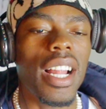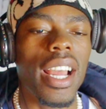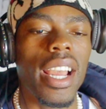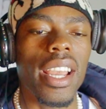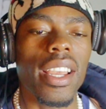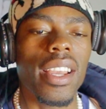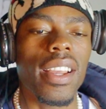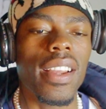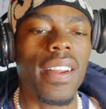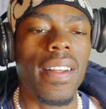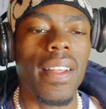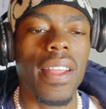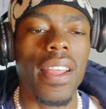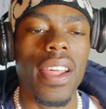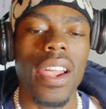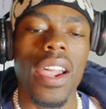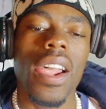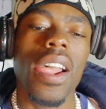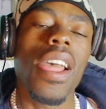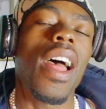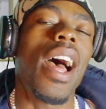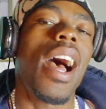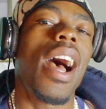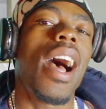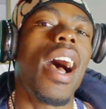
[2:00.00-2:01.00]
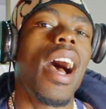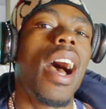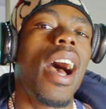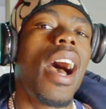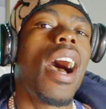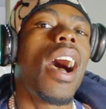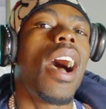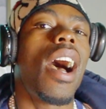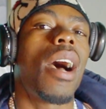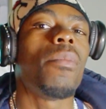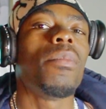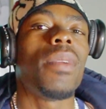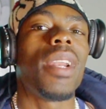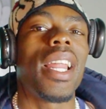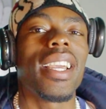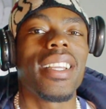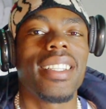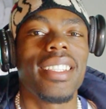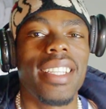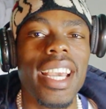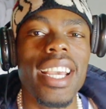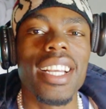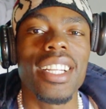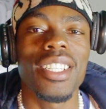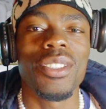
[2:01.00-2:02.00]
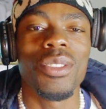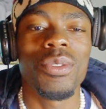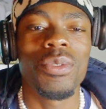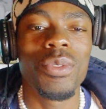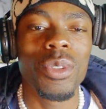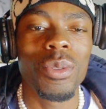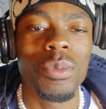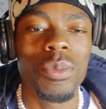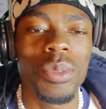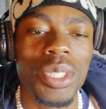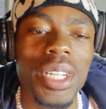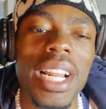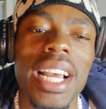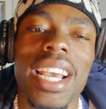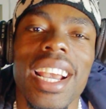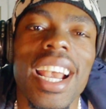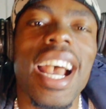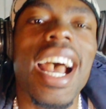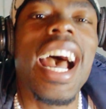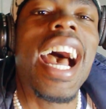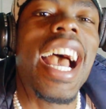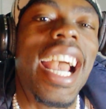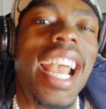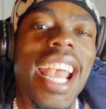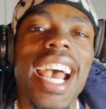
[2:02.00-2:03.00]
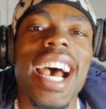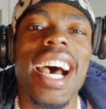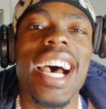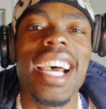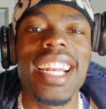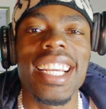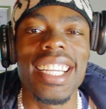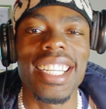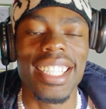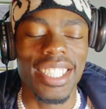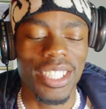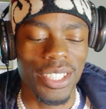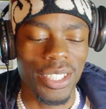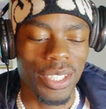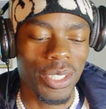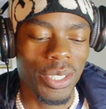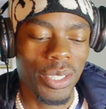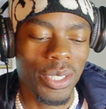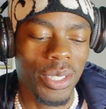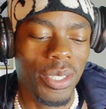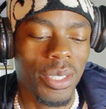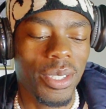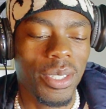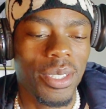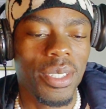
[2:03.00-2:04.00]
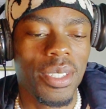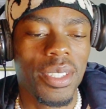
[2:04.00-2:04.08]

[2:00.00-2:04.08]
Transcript: like, I'm like that, you feel me? Like, I got it, you know?